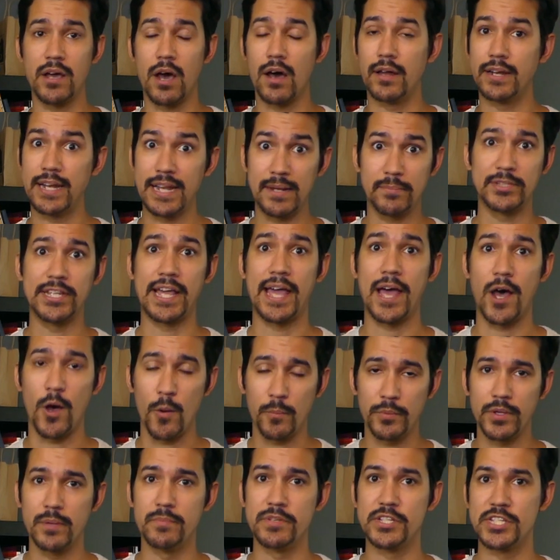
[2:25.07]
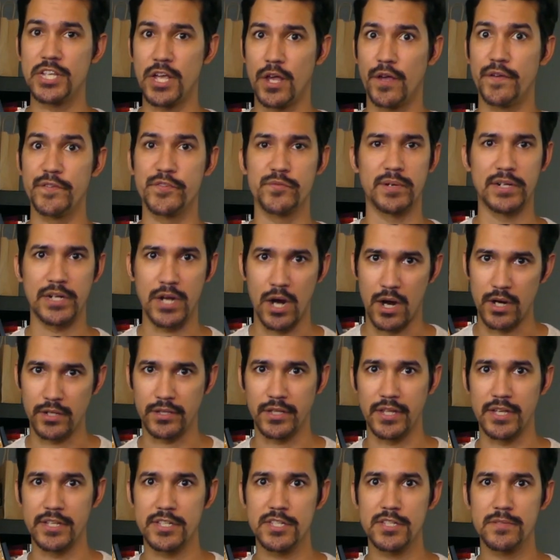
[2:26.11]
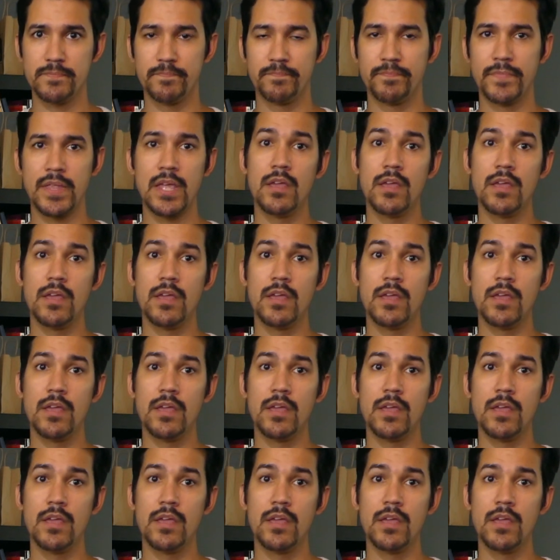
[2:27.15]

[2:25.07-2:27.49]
unable to help themselves regardless.